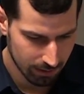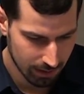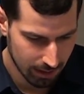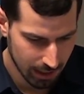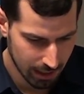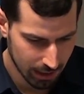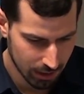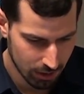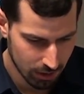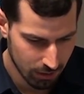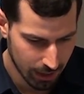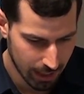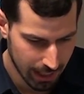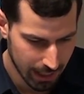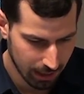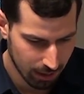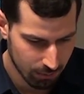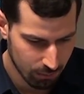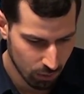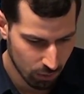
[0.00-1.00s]
I can drag
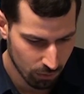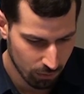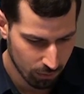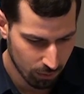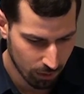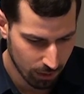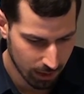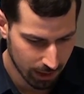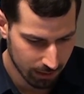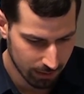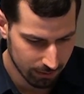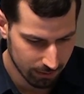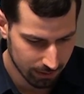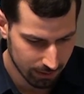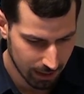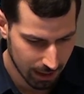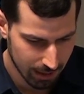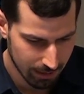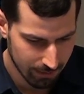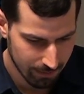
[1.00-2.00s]
them, move them around,
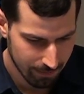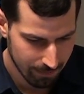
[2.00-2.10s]
okay?